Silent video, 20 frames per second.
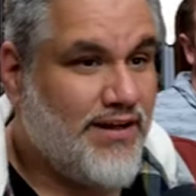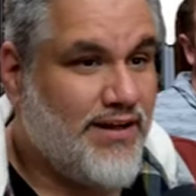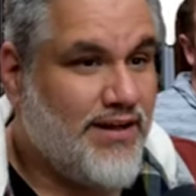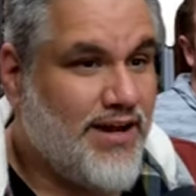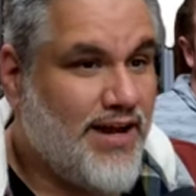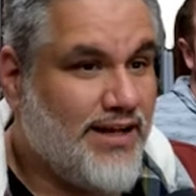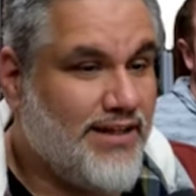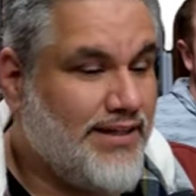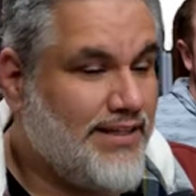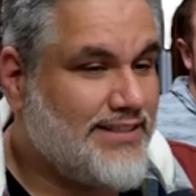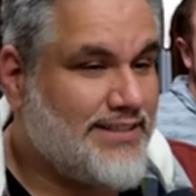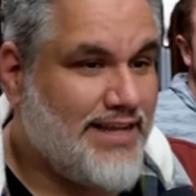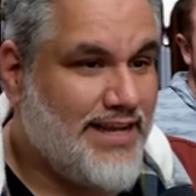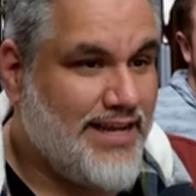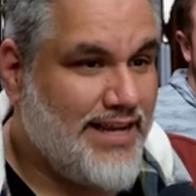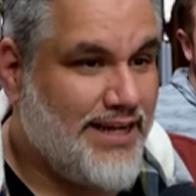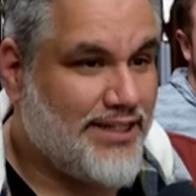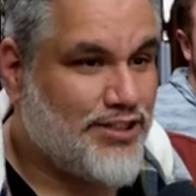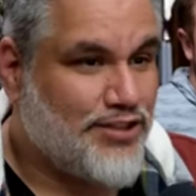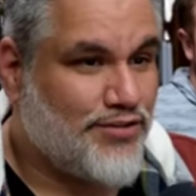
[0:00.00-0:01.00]
I, let's say he
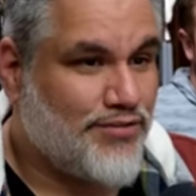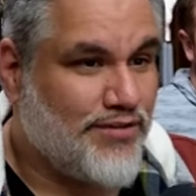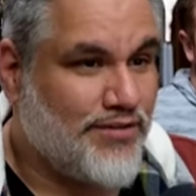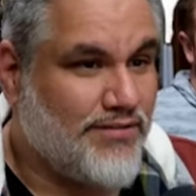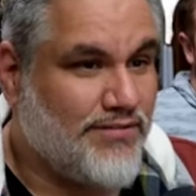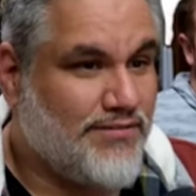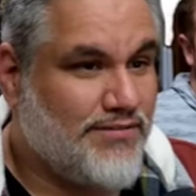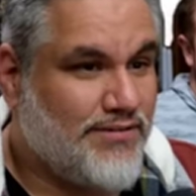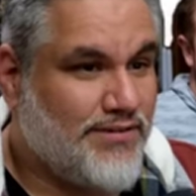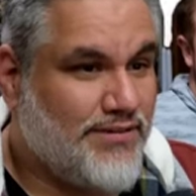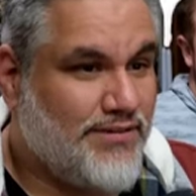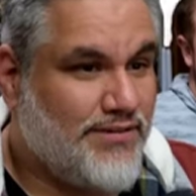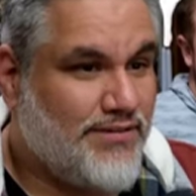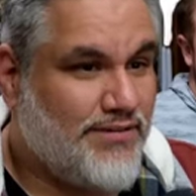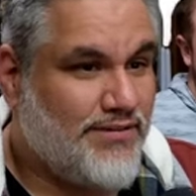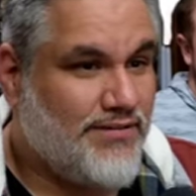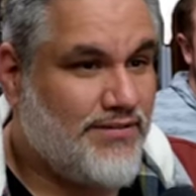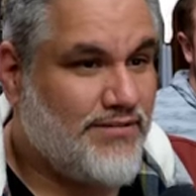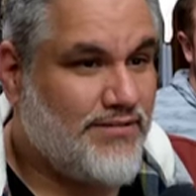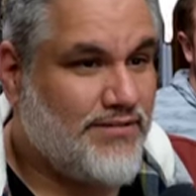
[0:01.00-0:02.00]
gets through.
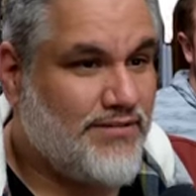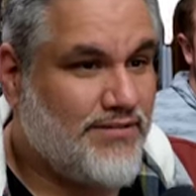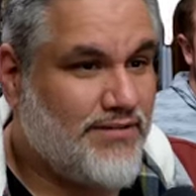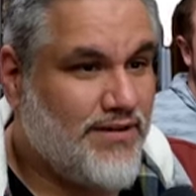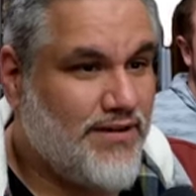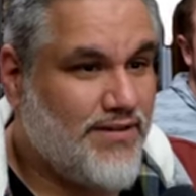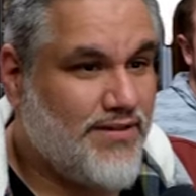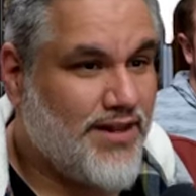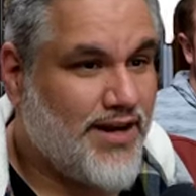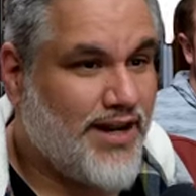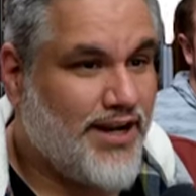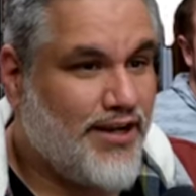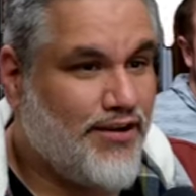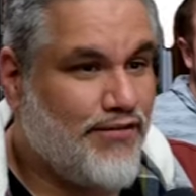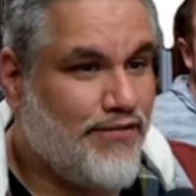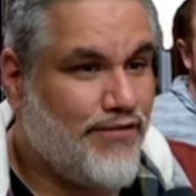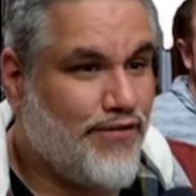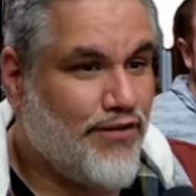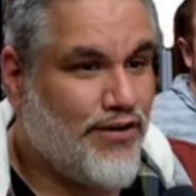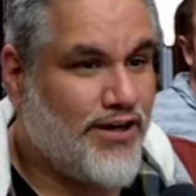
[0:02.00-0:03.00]
Then I
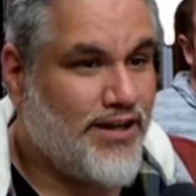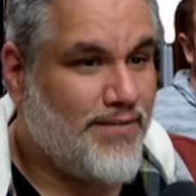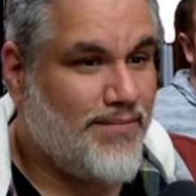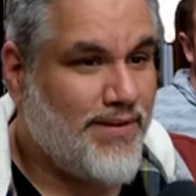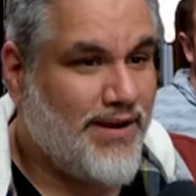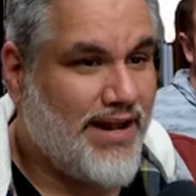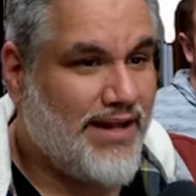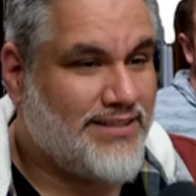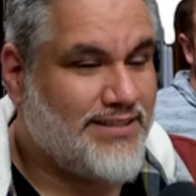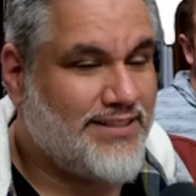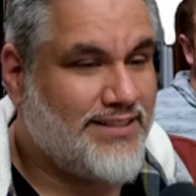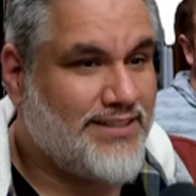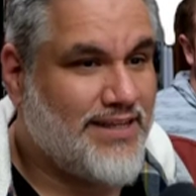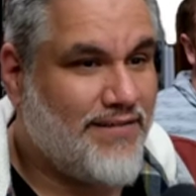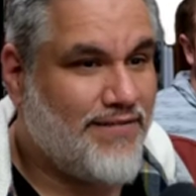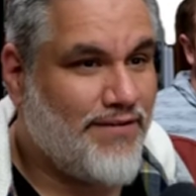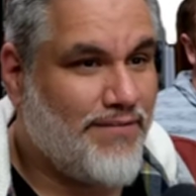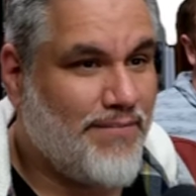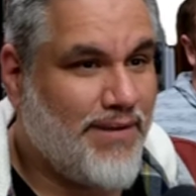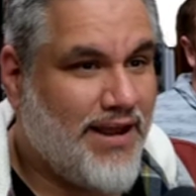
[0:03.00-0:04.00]
convert him and add
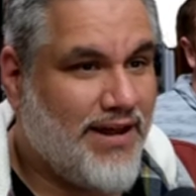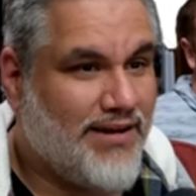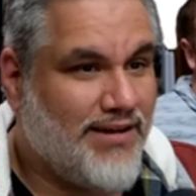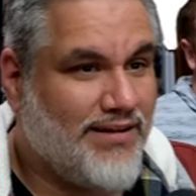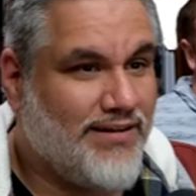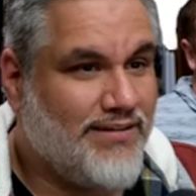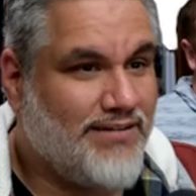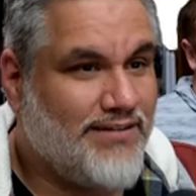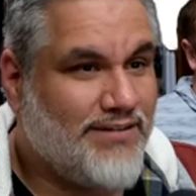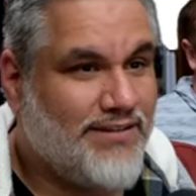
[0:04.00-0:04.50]
seven mana.